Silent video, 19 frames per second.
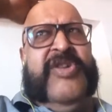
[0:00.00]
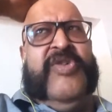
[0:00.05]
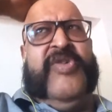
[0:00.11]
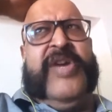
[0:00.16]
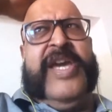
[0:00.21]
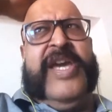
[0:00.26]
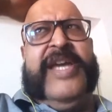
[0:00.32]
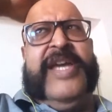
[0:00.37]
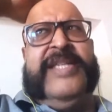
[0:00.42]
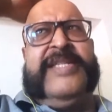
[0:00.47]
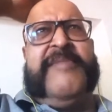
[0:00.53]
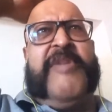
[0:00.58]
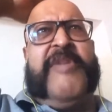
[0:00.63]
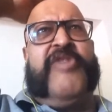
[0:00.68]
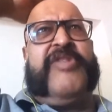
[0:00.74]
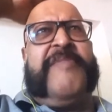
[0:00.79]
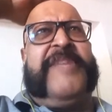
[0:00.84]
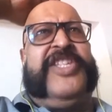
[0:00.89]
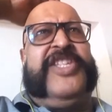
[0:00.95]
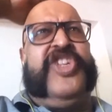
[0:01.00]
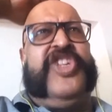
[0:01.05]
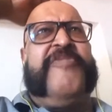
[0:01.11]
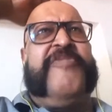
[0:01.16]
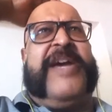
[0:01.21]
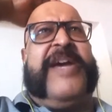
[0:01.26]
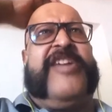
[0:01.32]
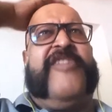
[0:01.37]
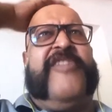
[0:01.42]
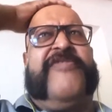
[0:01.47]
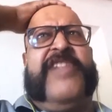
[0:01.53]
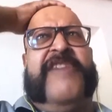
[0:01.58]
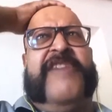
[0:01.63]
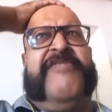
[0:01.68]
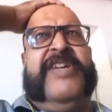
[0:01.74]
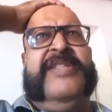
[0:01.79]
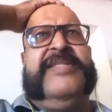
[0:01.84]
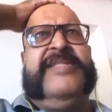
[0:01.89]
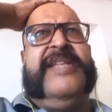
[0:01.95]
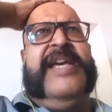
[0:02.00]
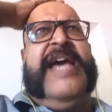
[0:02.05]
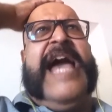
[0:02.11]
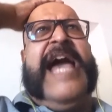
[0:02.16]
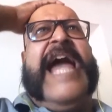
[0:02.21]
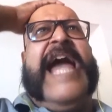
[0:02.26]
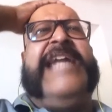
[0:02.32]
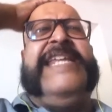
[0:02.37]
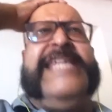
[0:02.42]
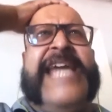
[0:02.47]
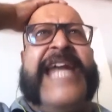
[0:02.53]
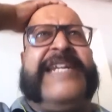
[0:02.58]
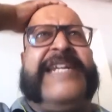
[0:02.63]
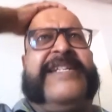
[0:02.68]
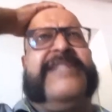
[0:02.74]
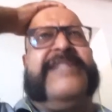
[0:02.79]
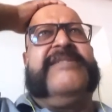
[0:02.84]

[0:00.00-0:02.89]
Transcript: Okay, it's about a mature pair of lovers, and yet